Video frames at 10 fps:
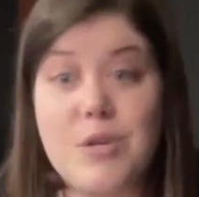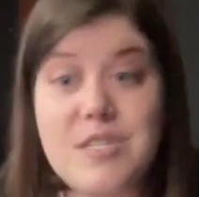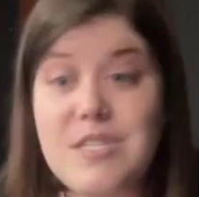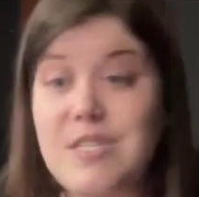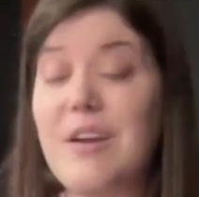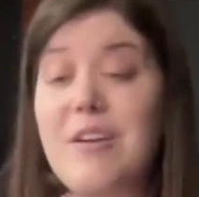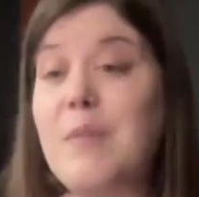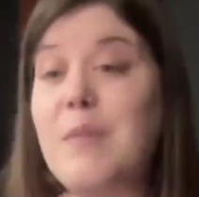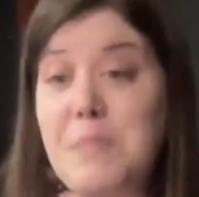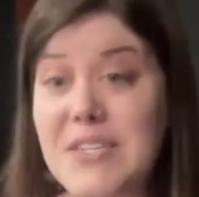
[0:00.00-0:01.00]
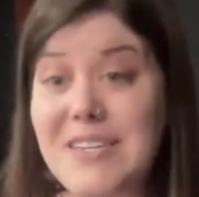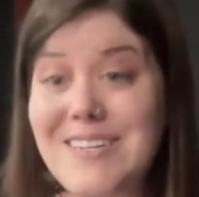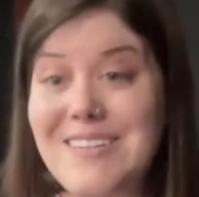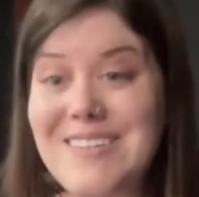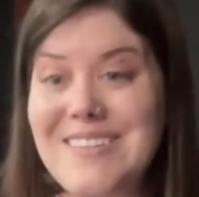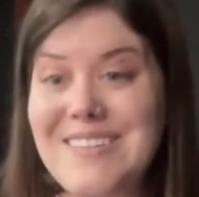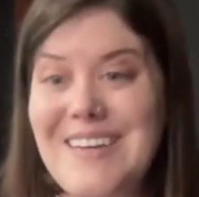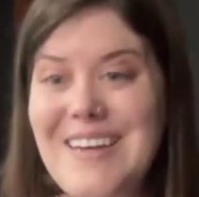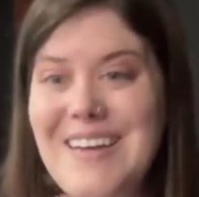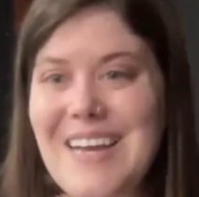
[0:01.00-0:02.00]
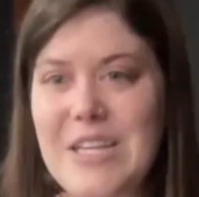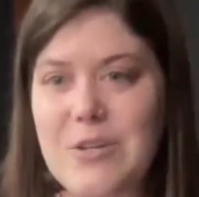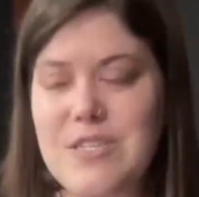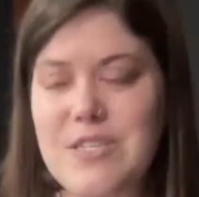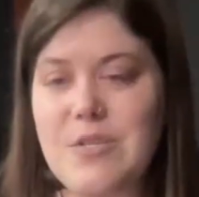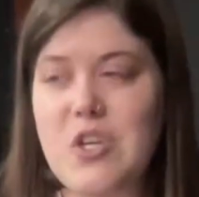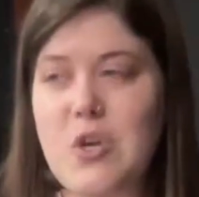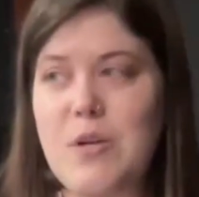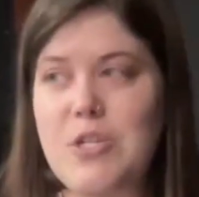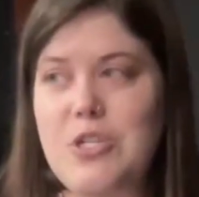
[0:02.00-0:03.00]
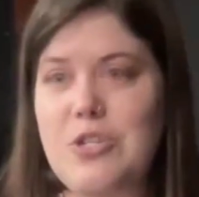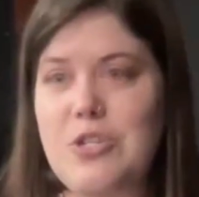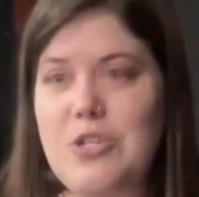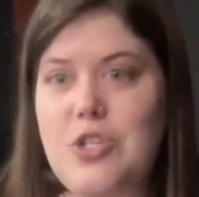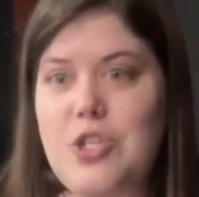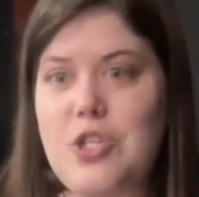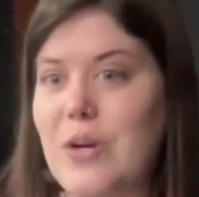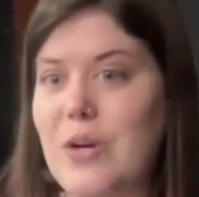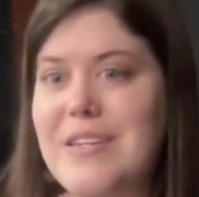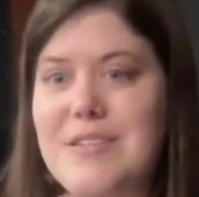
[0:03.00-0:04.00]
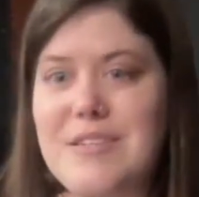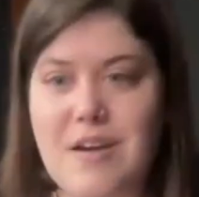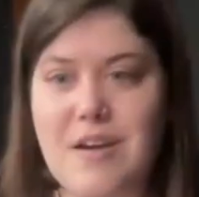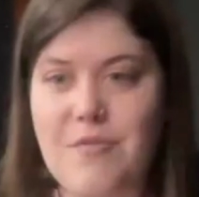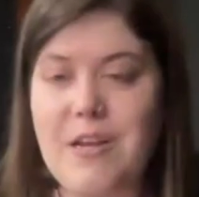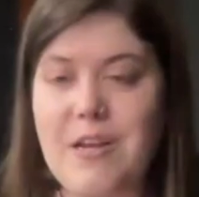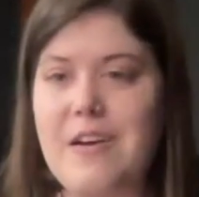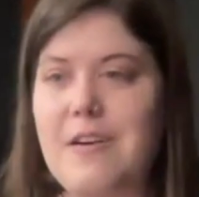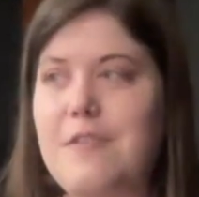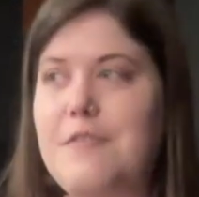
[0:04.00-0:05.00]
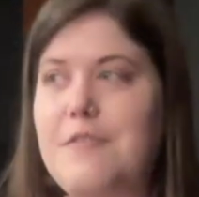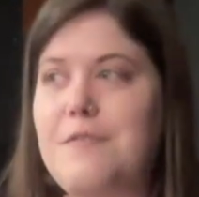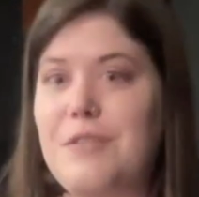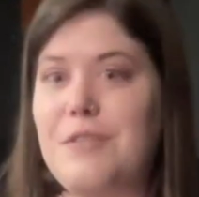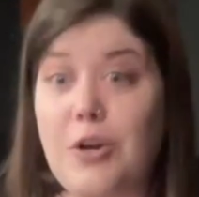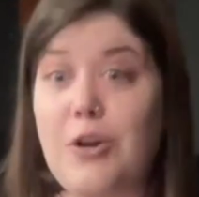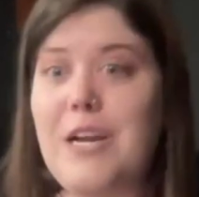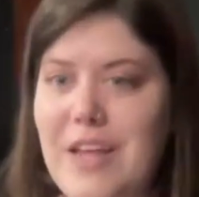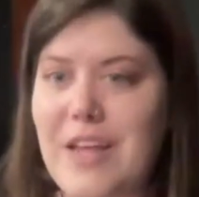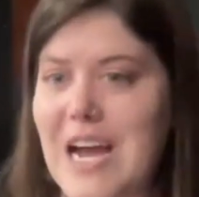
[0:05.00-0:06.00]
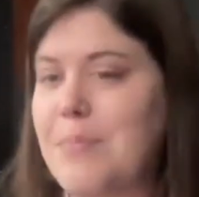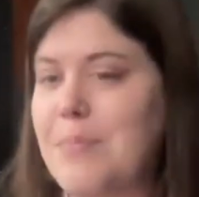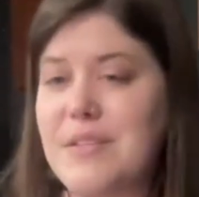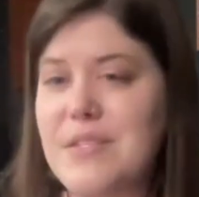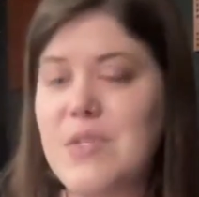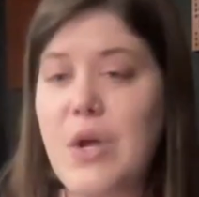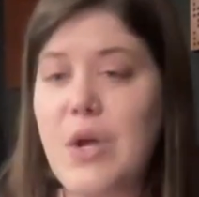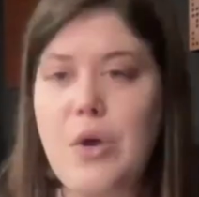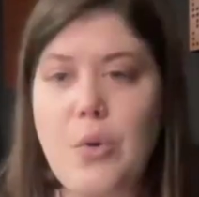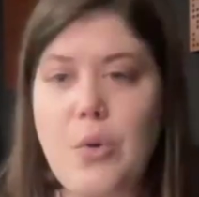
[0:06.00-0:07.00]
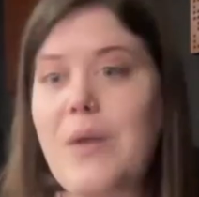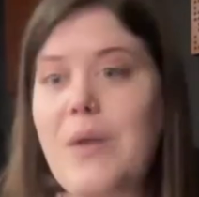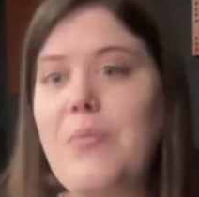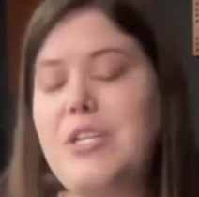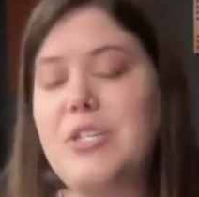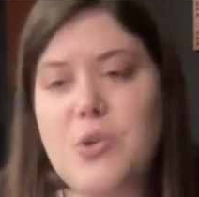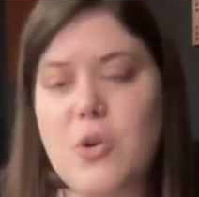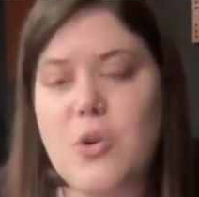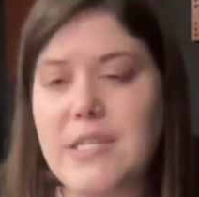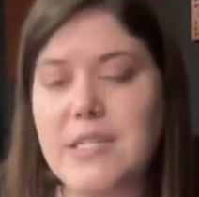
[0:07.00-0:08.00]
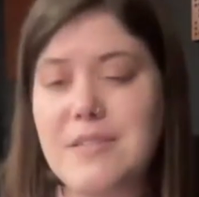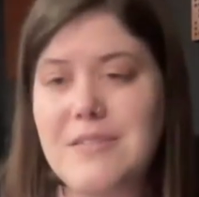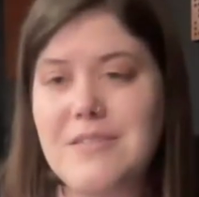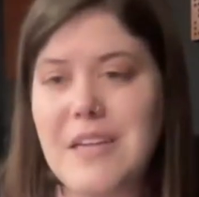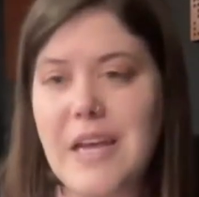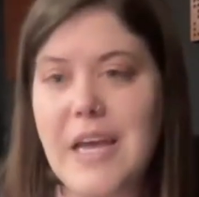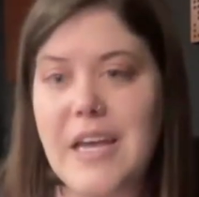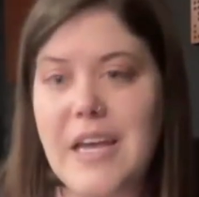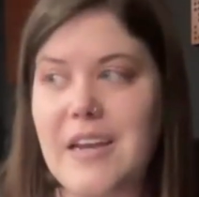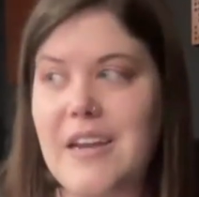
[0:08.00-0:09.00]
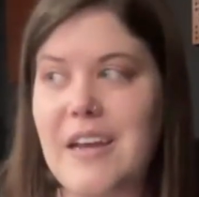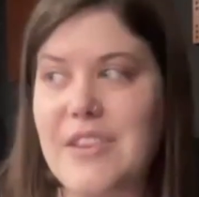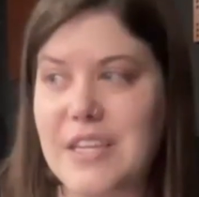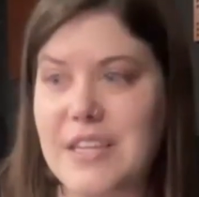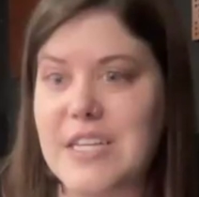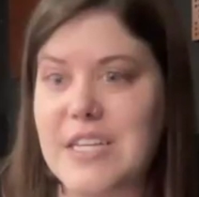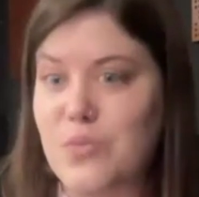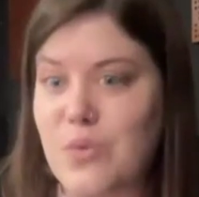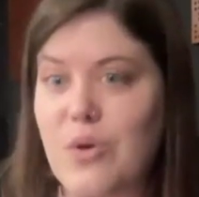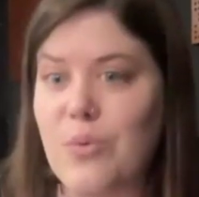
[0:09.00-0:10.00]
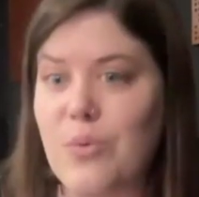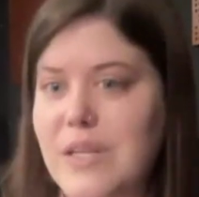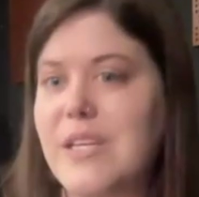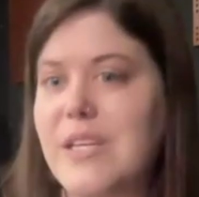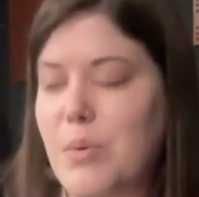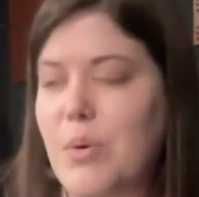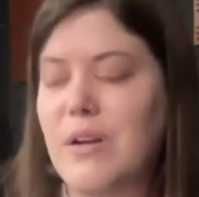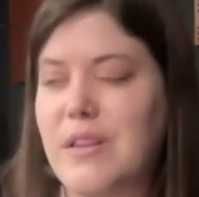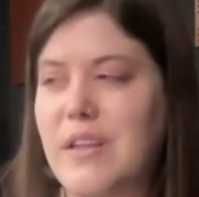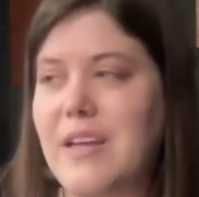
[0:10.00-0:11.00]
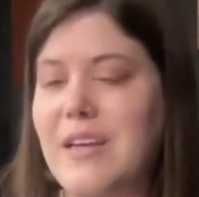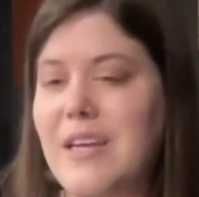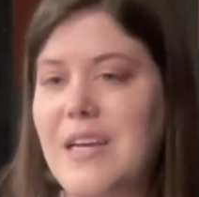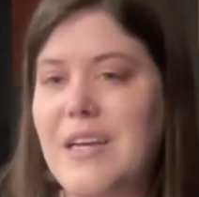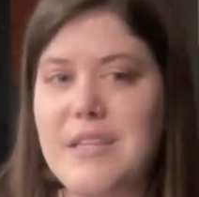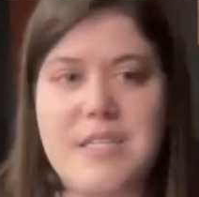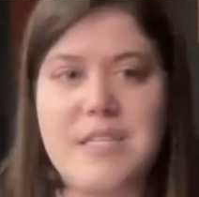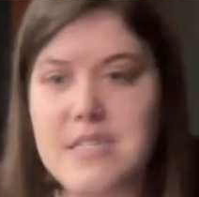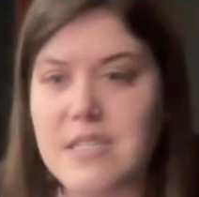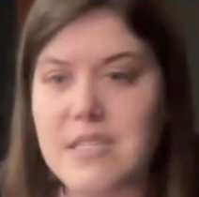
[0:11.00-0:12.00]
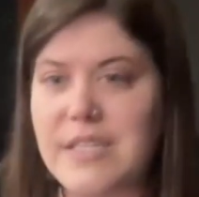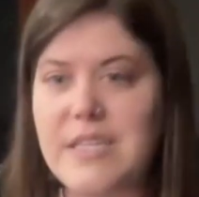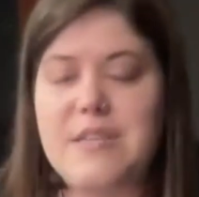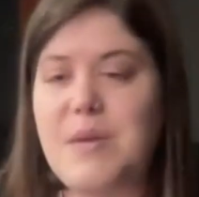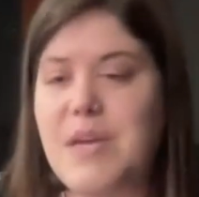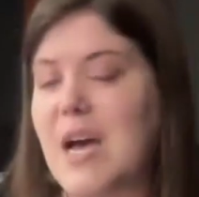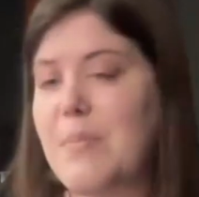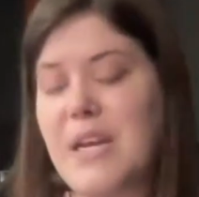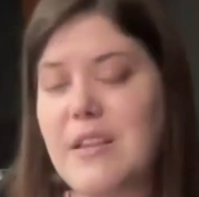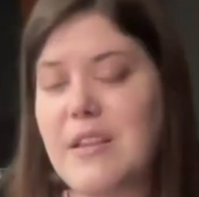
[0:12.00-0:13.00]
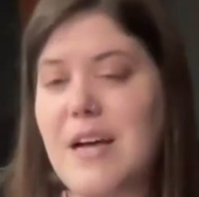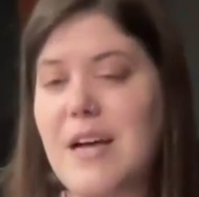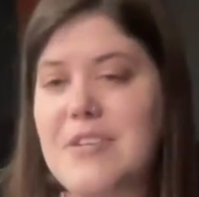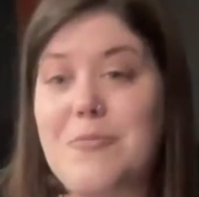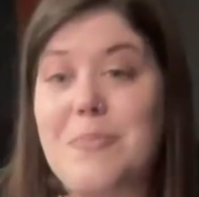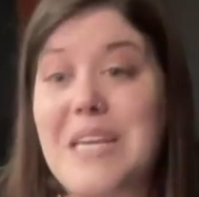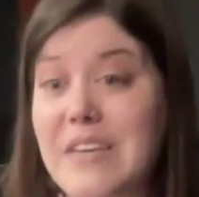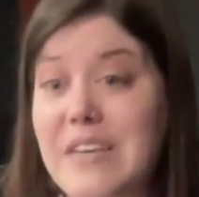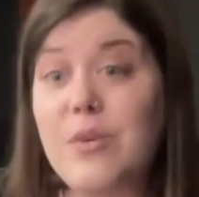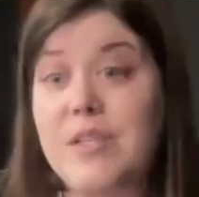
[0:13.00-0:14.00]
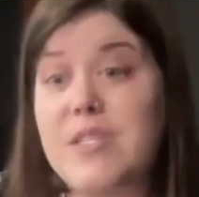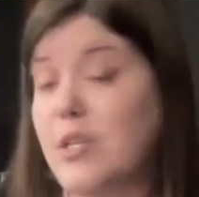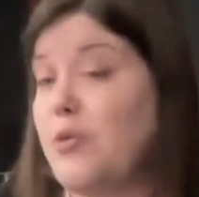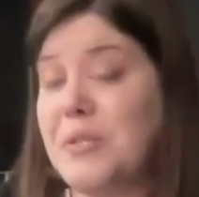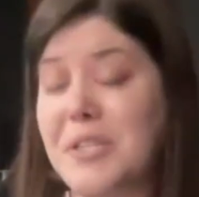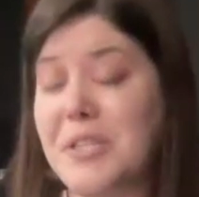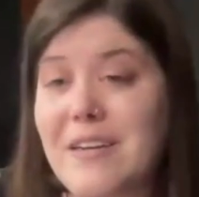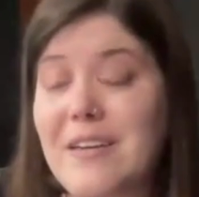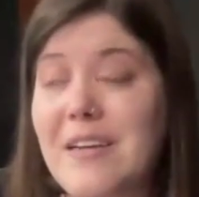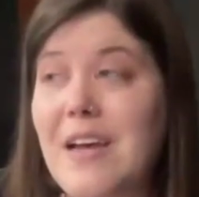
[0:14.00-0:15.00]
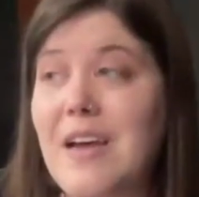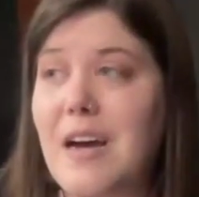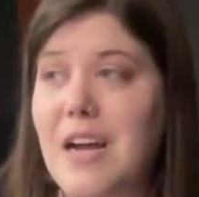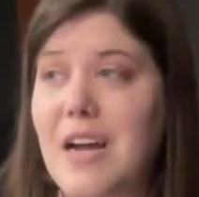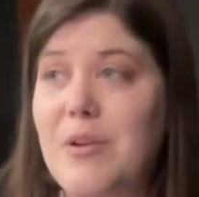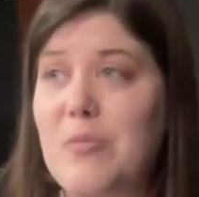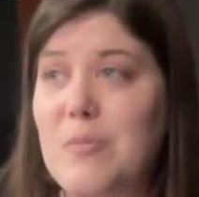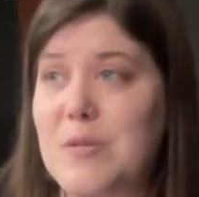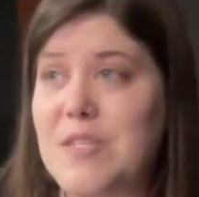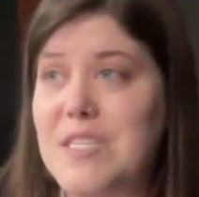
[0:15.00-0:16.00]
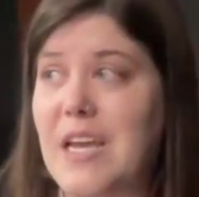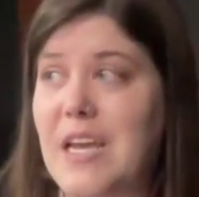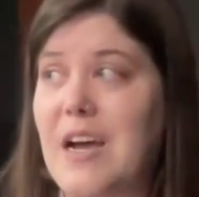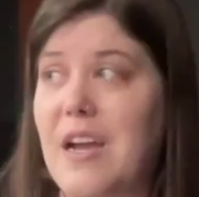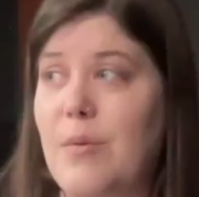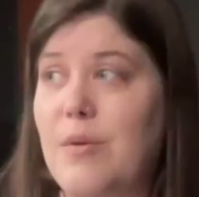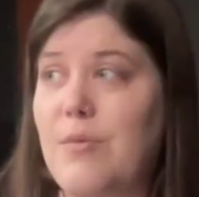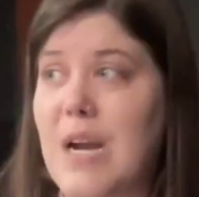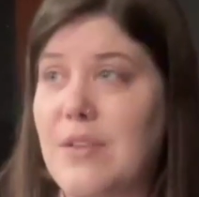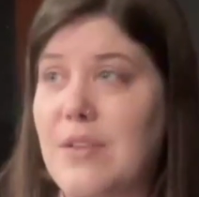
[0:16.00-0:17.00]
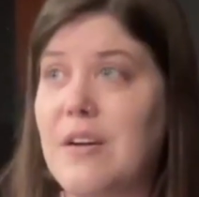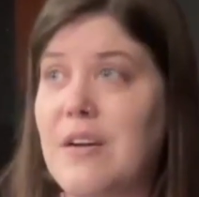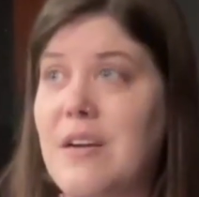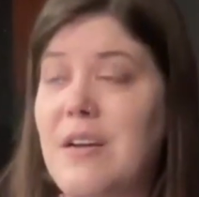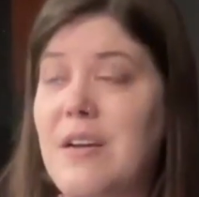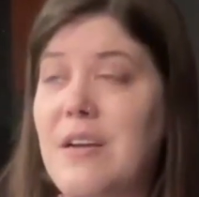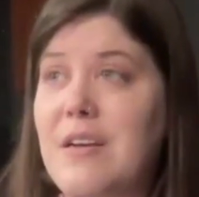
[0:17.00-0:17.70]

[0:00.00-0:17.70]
we're still there to make music. And there's still so much joy and discovery of learning that happens when we just create. And I that's a really important thing that still needs to be happening in the classroom, even with skill building. I would almost say I would rather